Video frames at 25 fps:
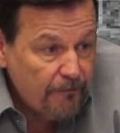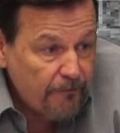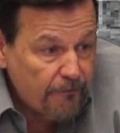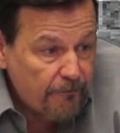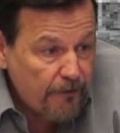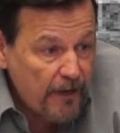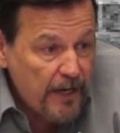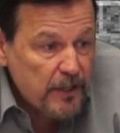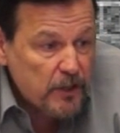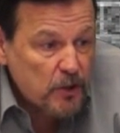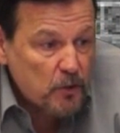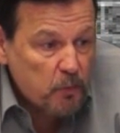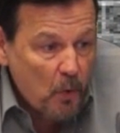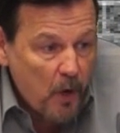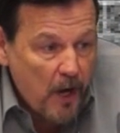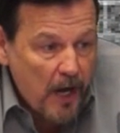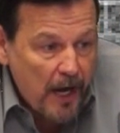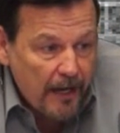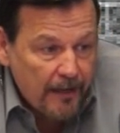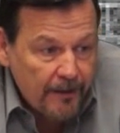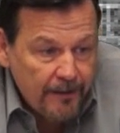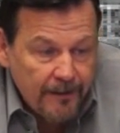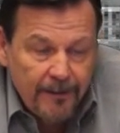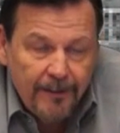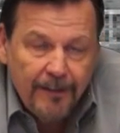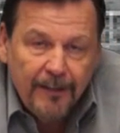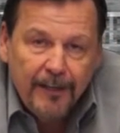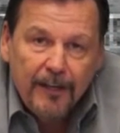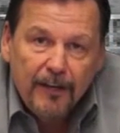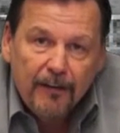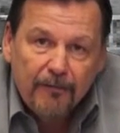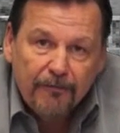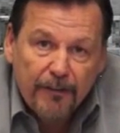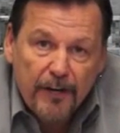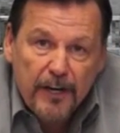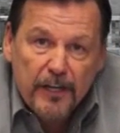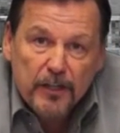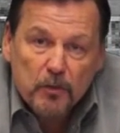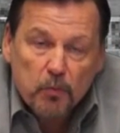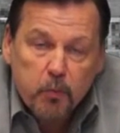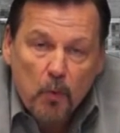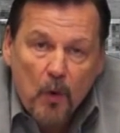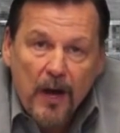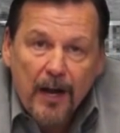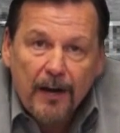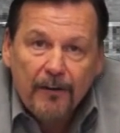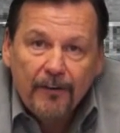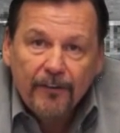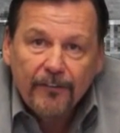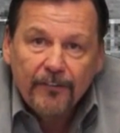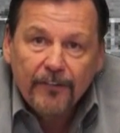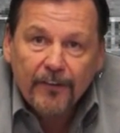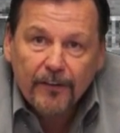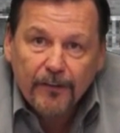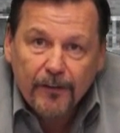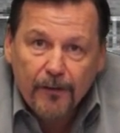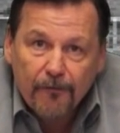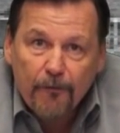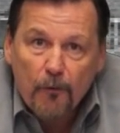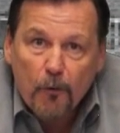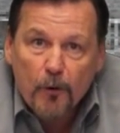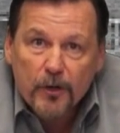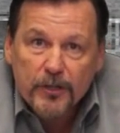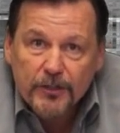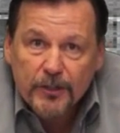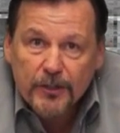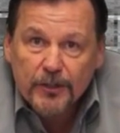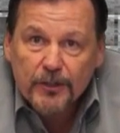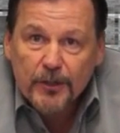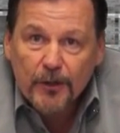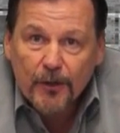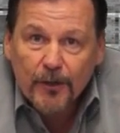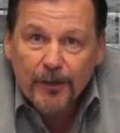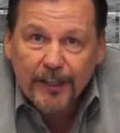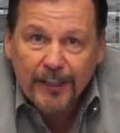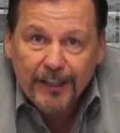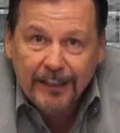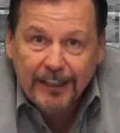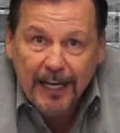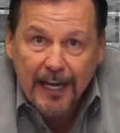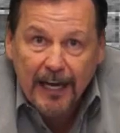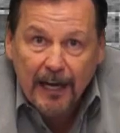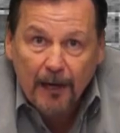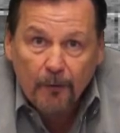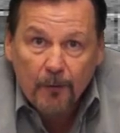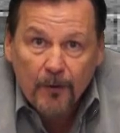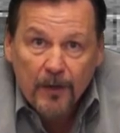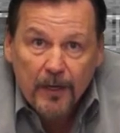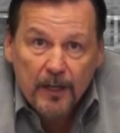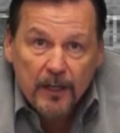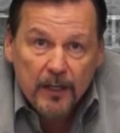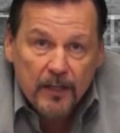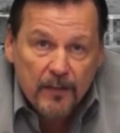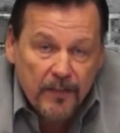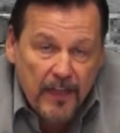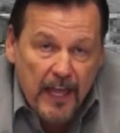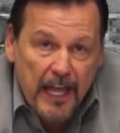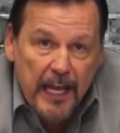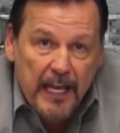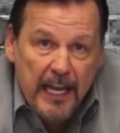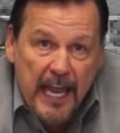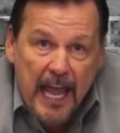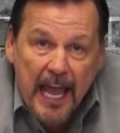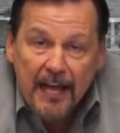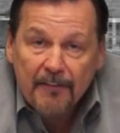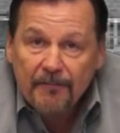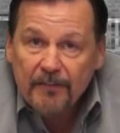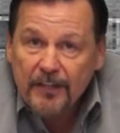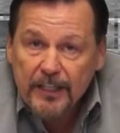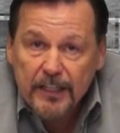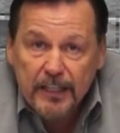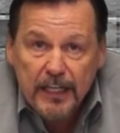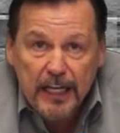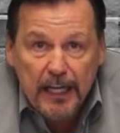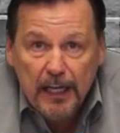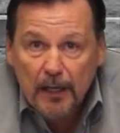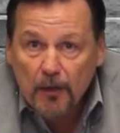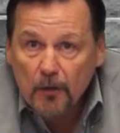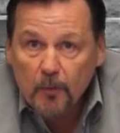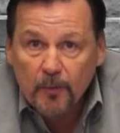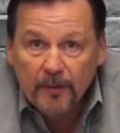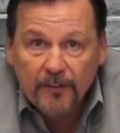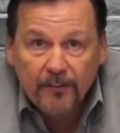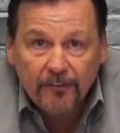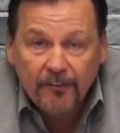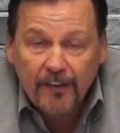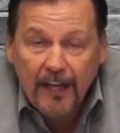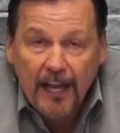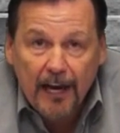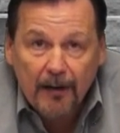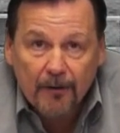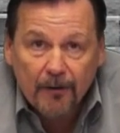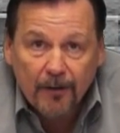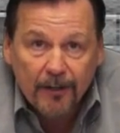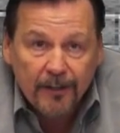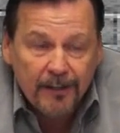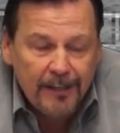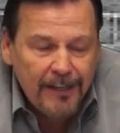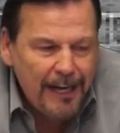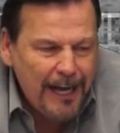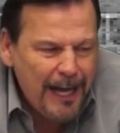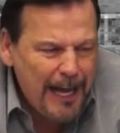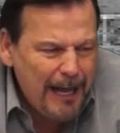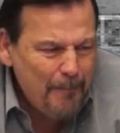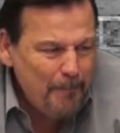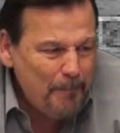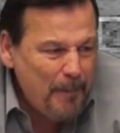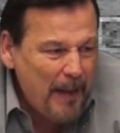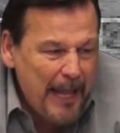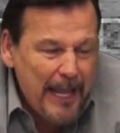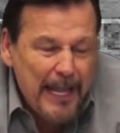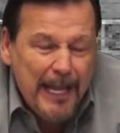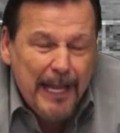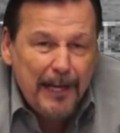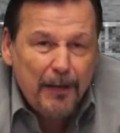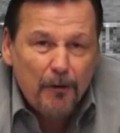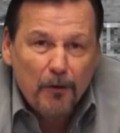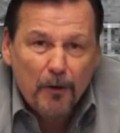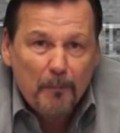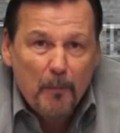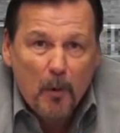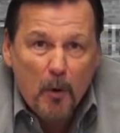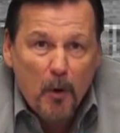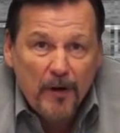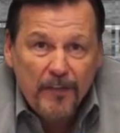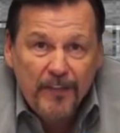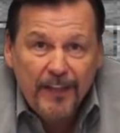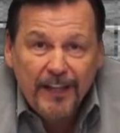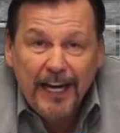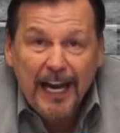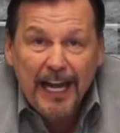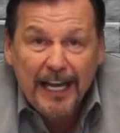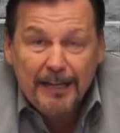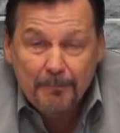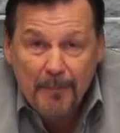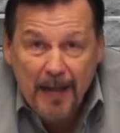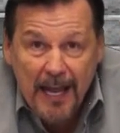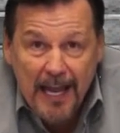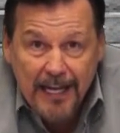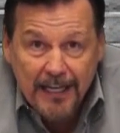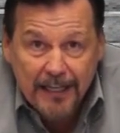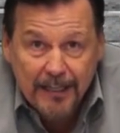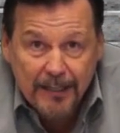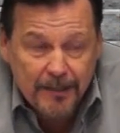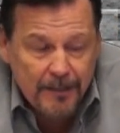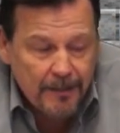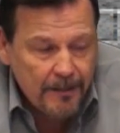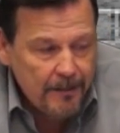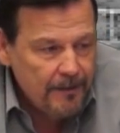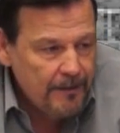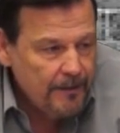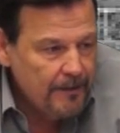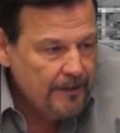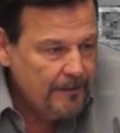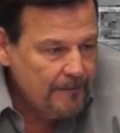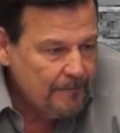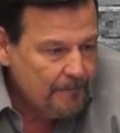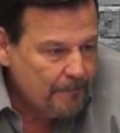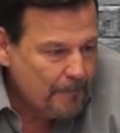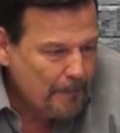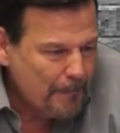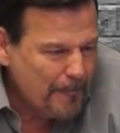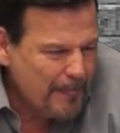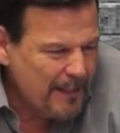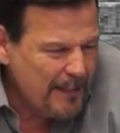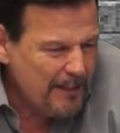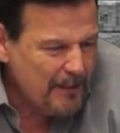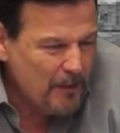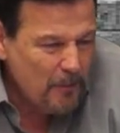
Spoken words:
Francois. Francois is the divorce attorney now. They have a deal with Sarah. I'm paying her more than I make. You